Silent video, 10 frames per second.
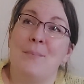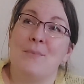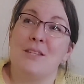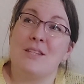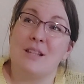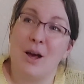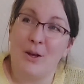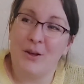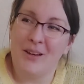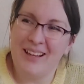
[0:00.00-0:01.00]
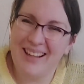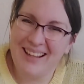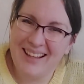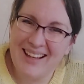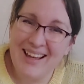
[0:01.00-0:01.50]
So
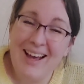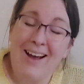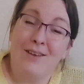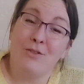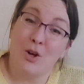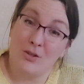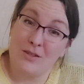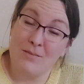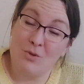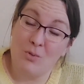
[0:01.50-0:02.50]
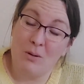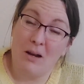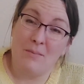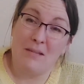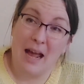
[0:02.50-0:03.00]
I've got some more
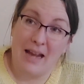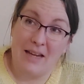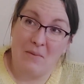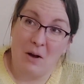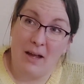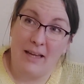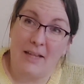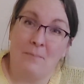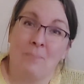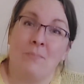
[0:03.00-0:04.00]
plums anyway.